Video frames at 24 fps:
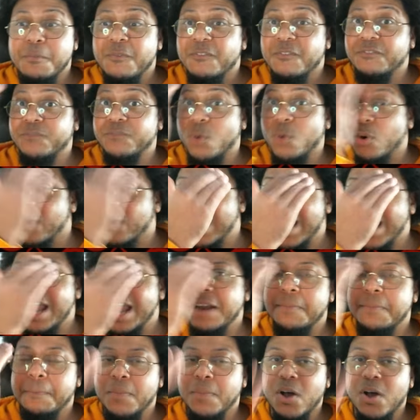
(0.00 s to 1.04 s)

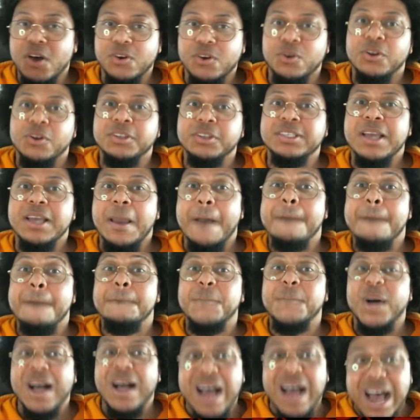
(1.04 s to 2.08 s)
forehead modeled
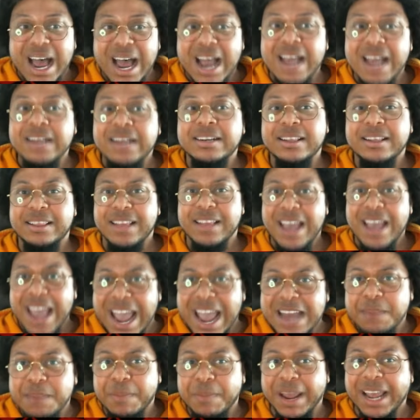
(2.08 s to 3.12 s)
behind the
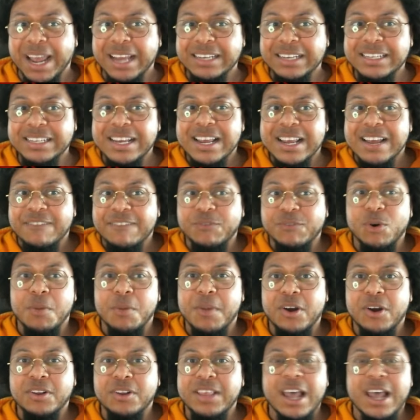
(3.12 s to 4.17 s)
headband, for a
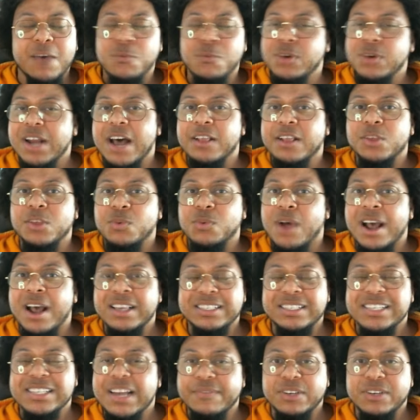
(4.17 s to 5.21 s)
model that would
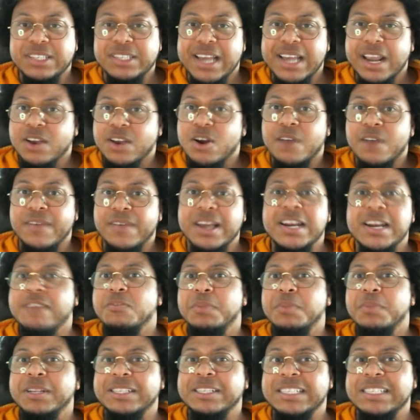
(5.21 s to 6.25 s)
otherwise never take it off and
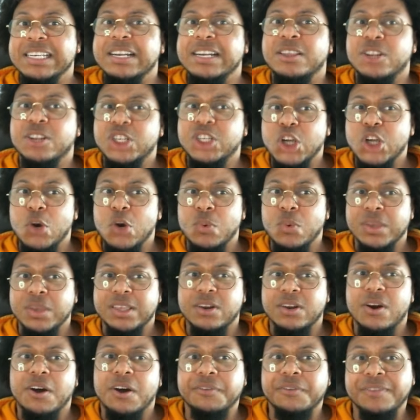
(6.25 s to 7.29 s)
never been seen in the show with
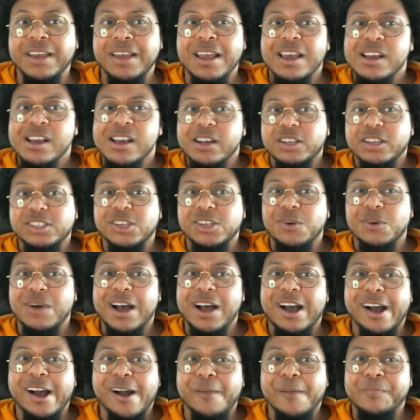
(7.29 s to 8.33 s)
it off. So
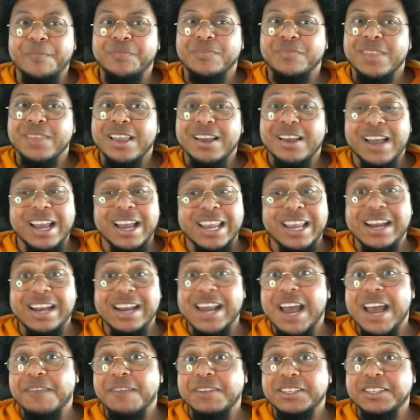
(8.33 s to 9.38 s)
again,
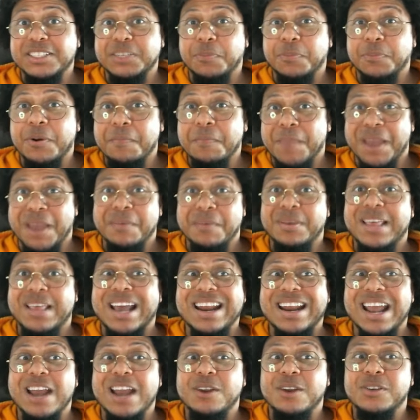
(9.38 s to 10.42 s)
evidence to support maybe
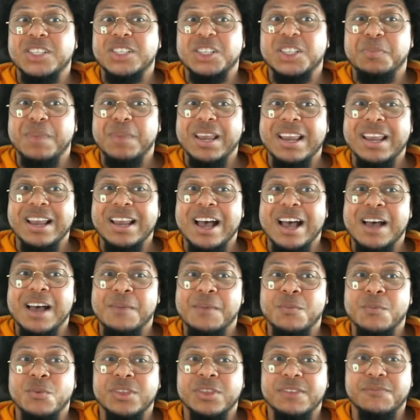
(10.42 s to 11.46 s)
that head used to be
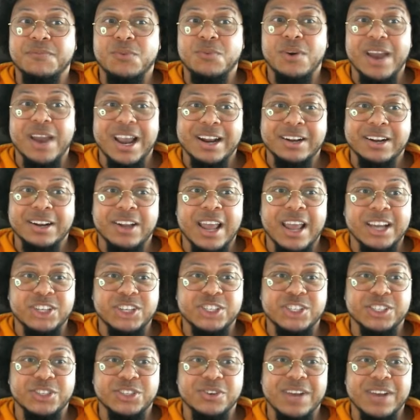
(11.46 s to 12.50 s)
with a forehead, like
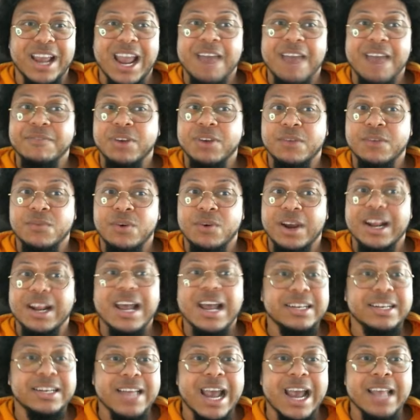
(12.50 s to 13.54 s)
Shizune having a forehead. I
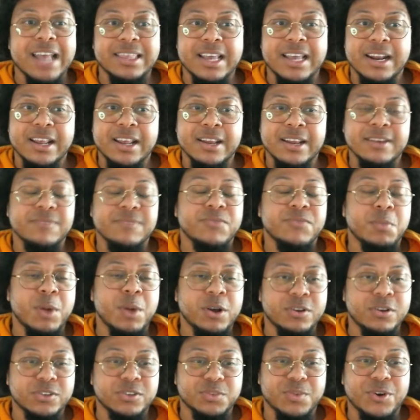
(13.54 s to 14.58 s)
had to add that in from
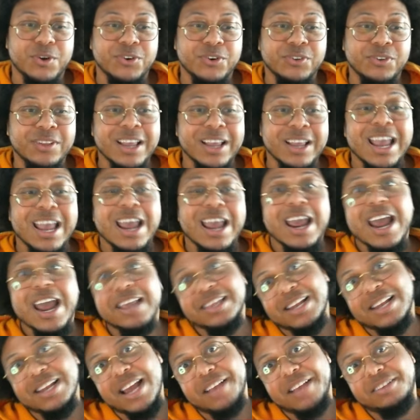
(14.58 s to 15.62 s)
Onko's model.
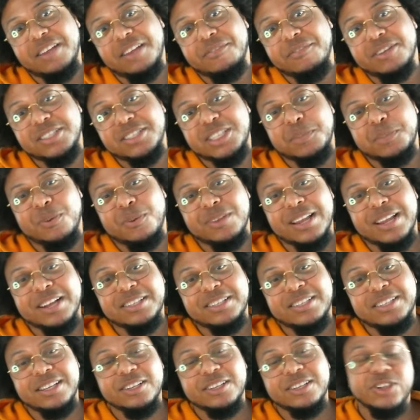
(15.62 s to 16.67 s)
And the last evidence to support that
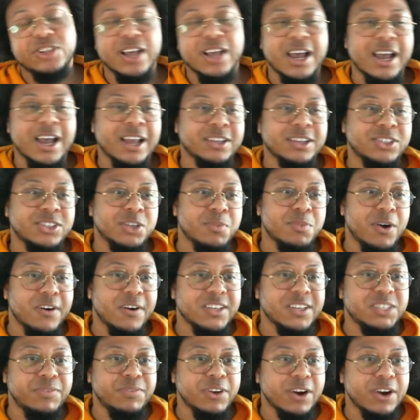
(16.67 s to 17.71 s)
is
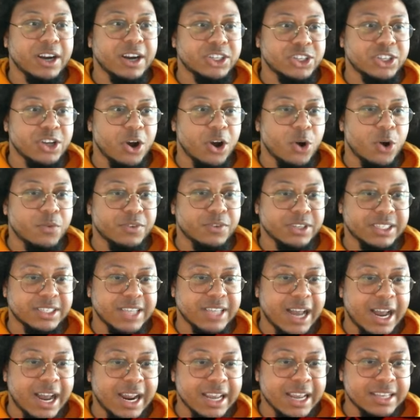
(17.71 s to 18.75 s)
Temari's feet are actually
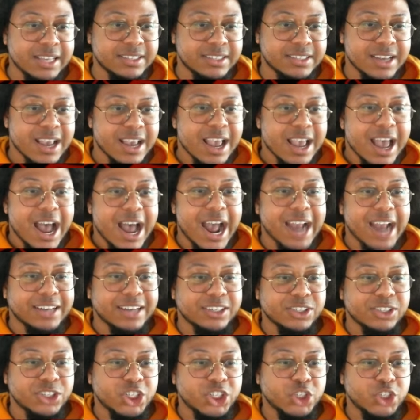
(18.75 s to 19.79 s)
oversized. I had
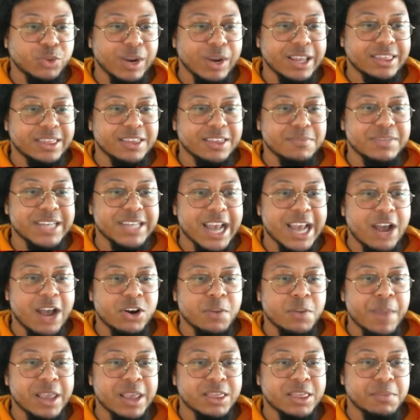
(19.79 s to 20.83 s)
to shrink them down
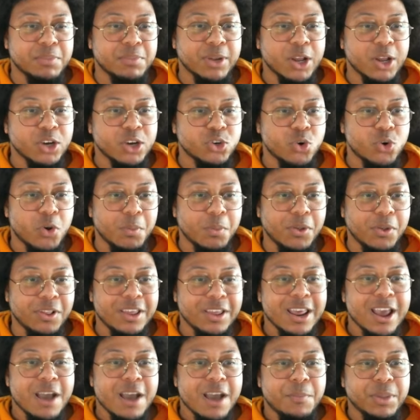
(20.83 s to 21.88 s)
to make them look
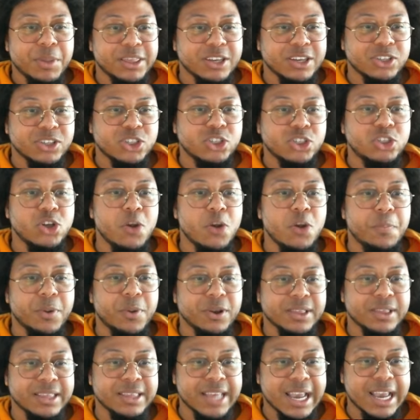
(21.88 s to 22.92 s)
normal, but they're
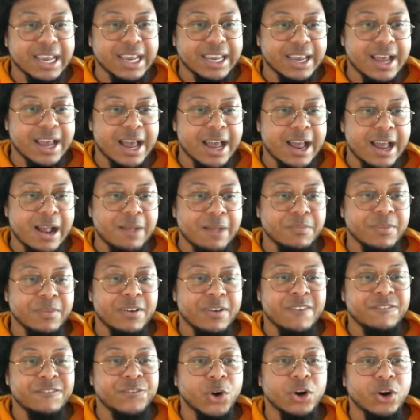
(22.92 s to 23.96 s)
super thick,
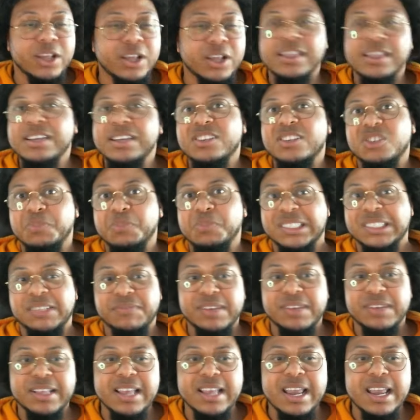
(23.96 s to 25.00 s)
vertically
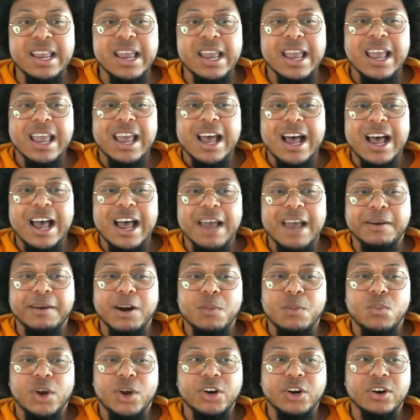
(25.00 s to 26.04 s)
specifically. And
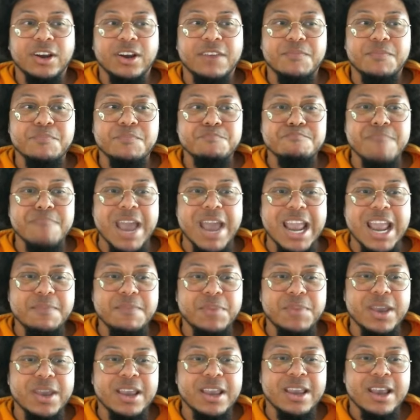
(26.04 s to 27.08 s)
I'm wondering if
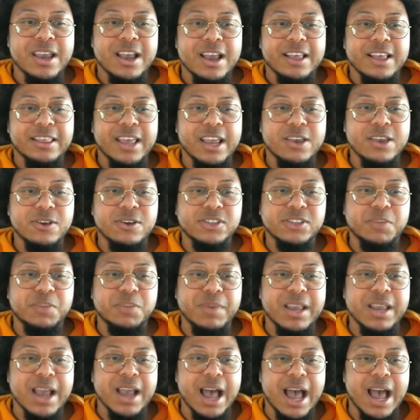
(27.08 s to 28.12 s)
maybe they used to
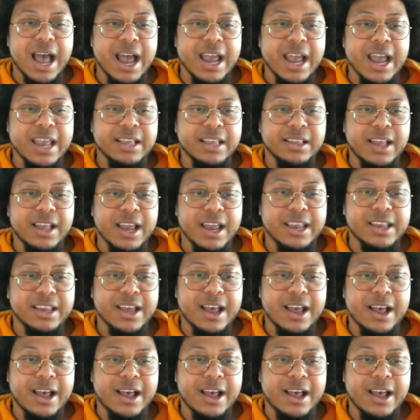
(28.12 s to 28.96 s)
be high like